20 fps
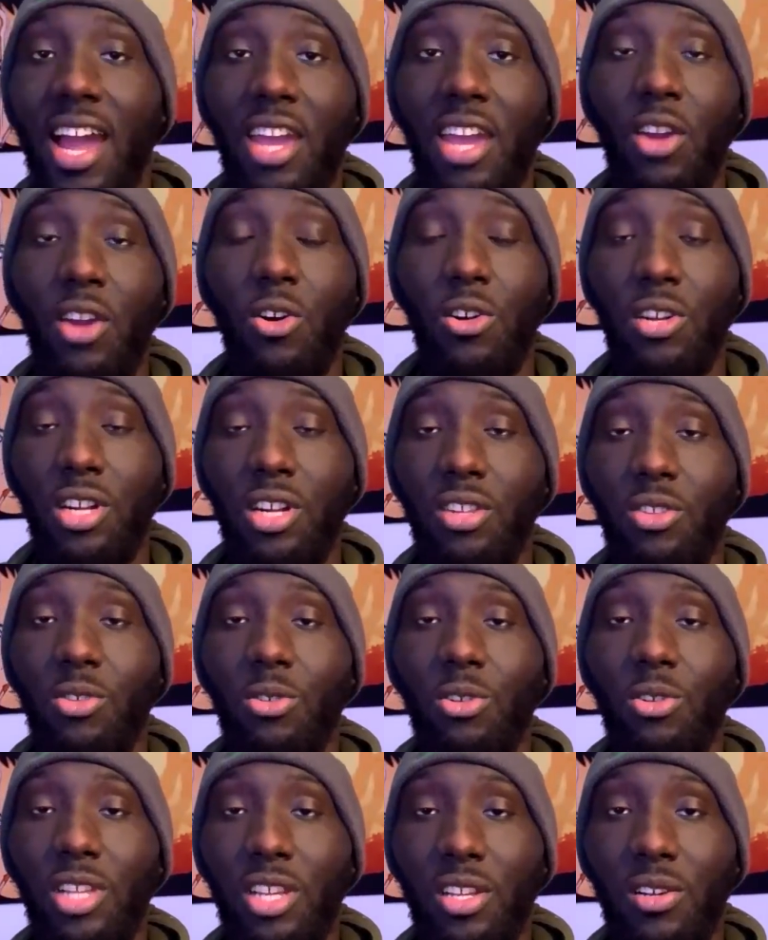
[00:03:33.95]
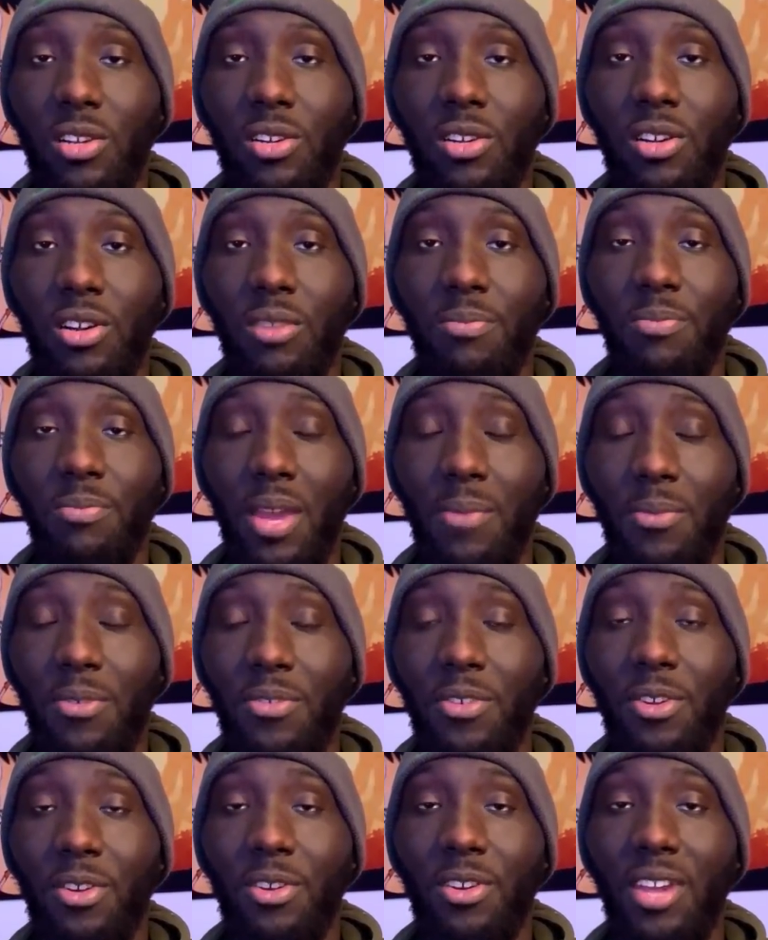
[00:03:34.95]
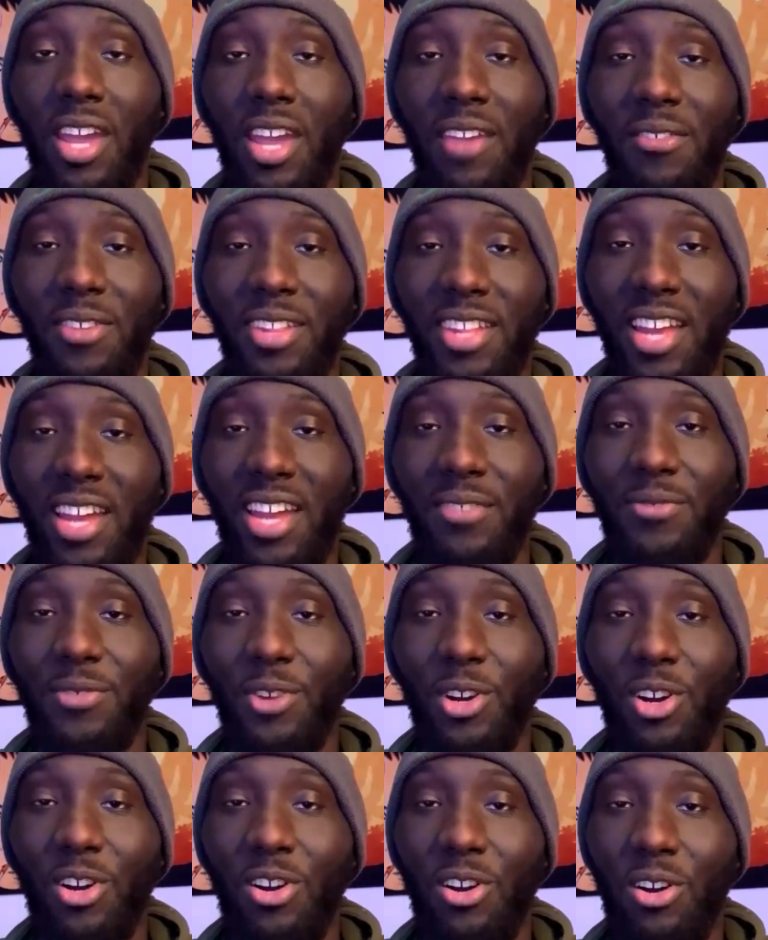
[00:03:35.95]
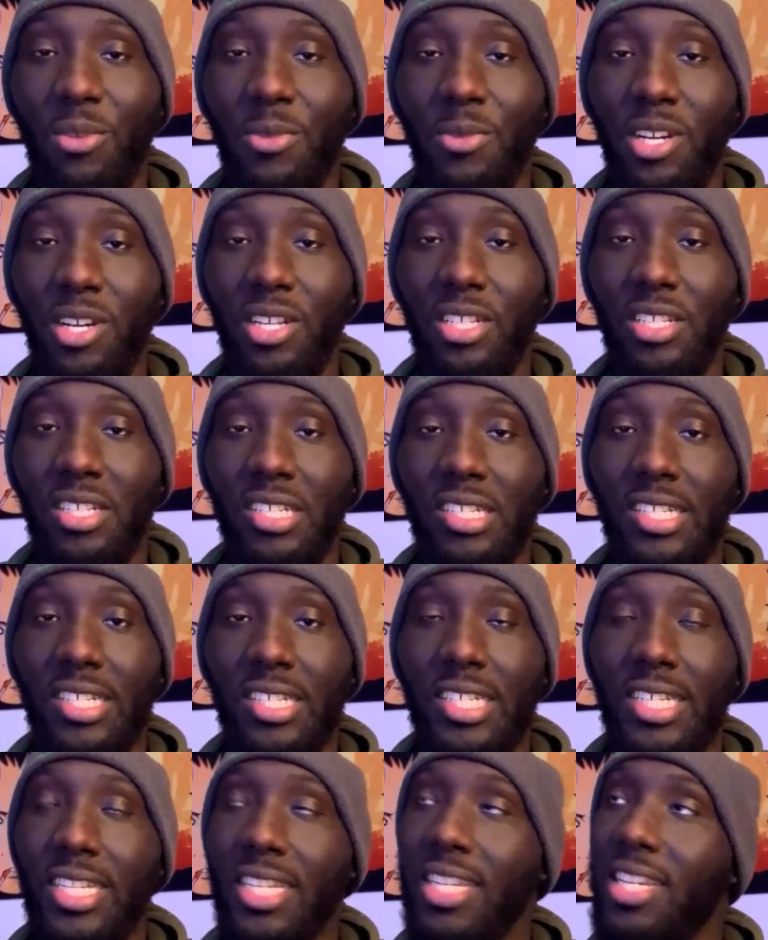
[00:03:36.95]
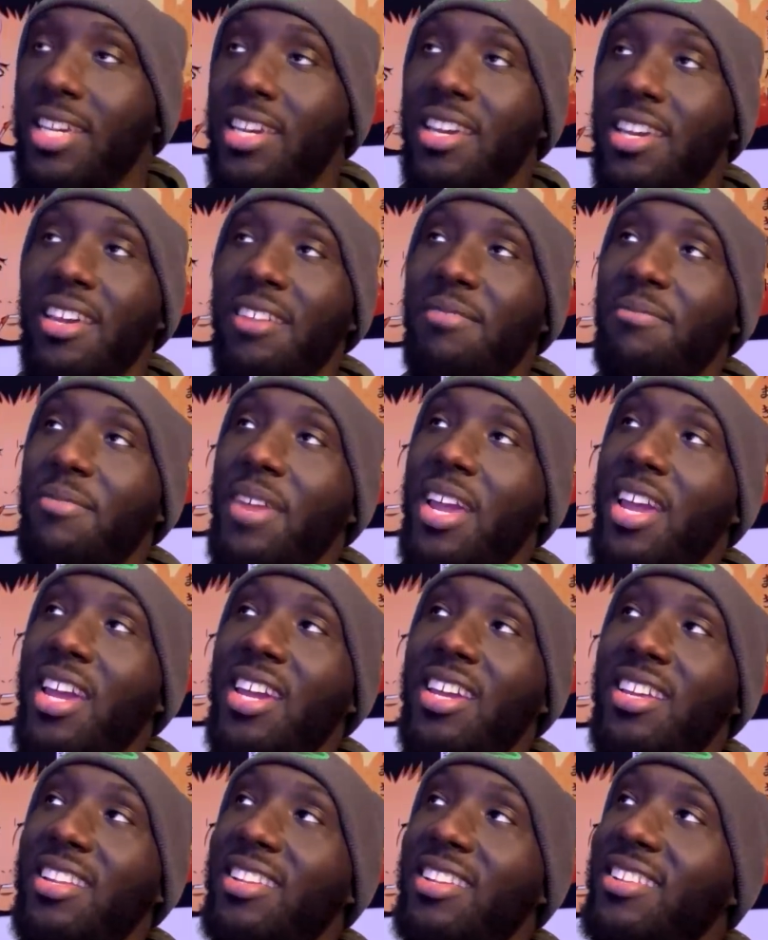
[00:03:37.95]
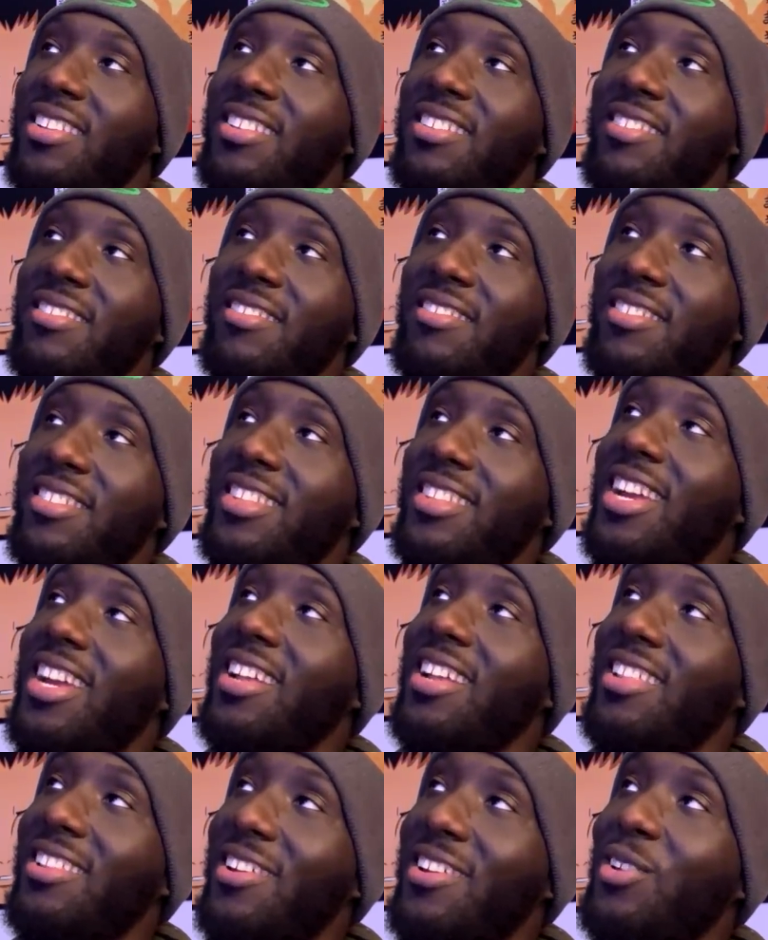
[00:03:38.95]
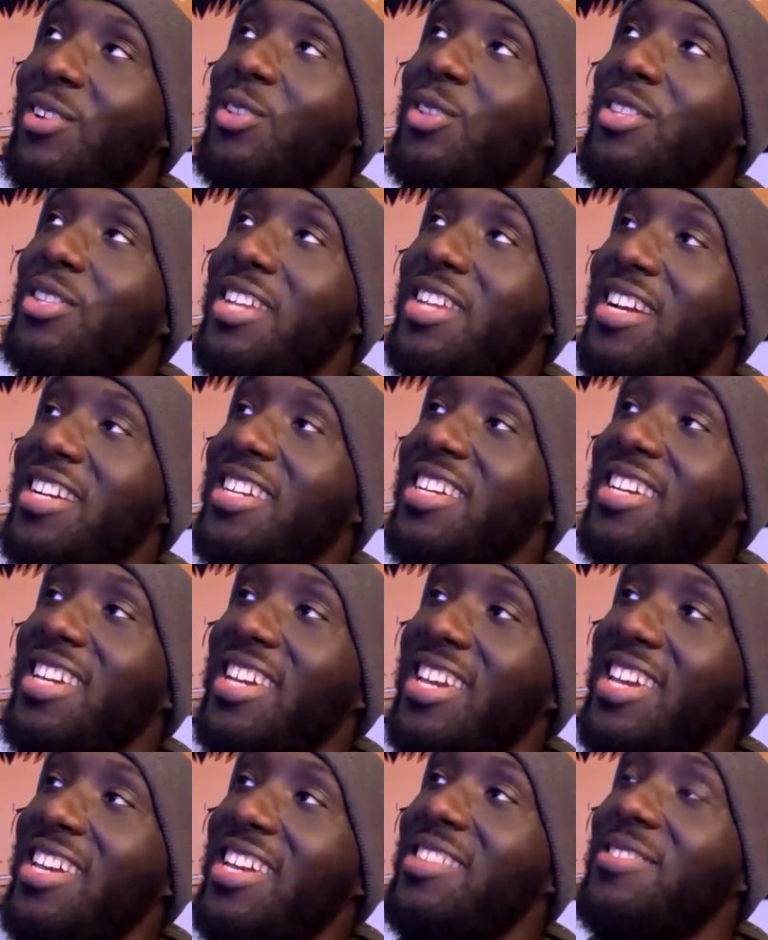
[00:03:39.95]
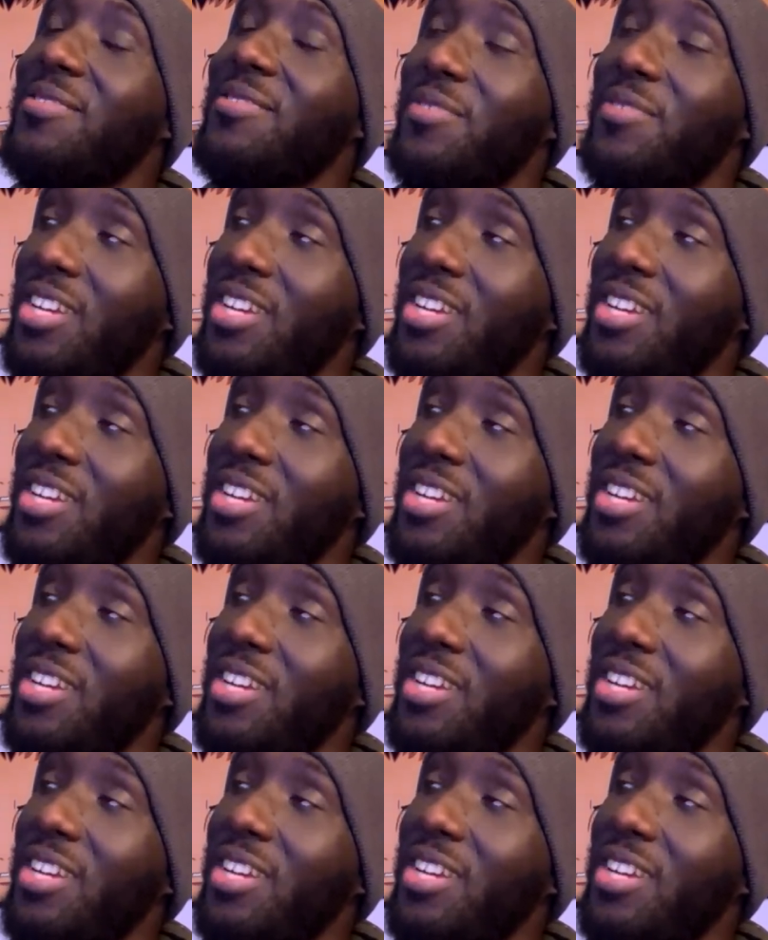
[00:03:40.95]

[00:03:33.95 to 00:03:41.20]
I ordered Doolittle on pay-per-view every night for a whole month. Man, that little duck is